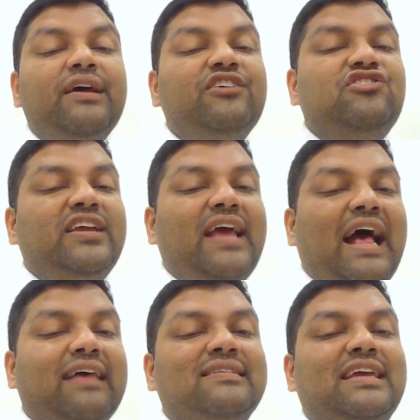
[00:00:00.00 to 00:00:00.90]
She
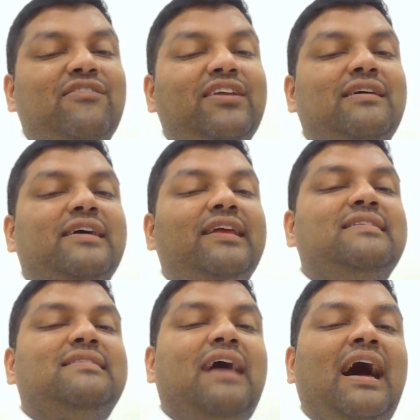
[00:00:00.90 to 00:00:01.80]
has given her
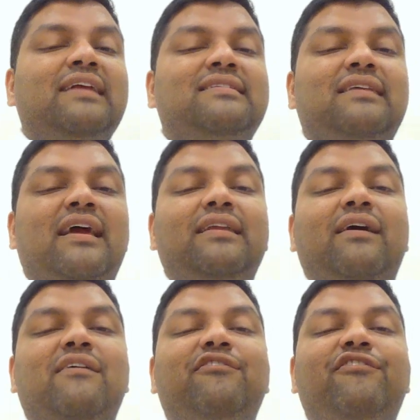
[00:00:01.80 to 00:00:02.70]
insights
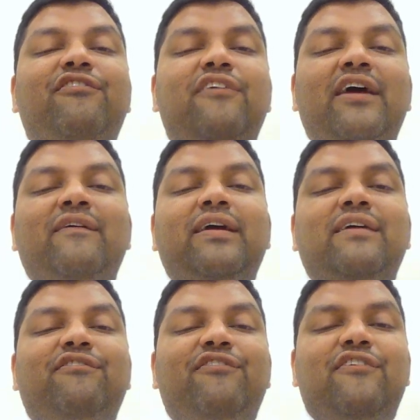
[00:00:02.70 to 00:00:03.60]
in a very,
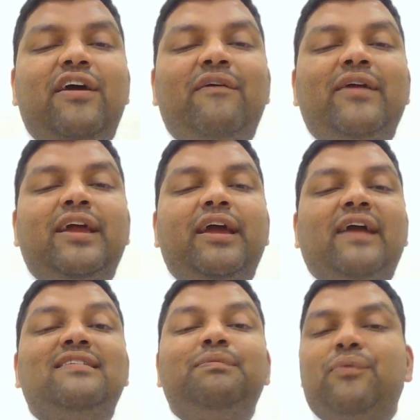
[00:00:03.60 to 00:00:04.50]
very
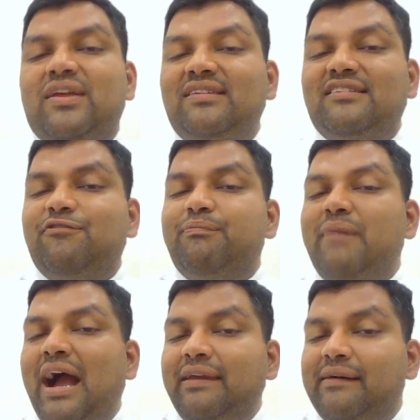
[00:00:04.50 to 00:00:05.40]
expressive
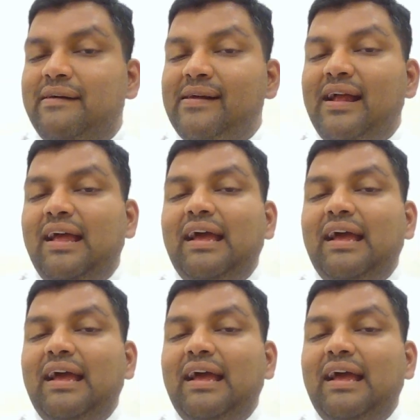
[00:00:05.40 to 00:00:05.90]
manner,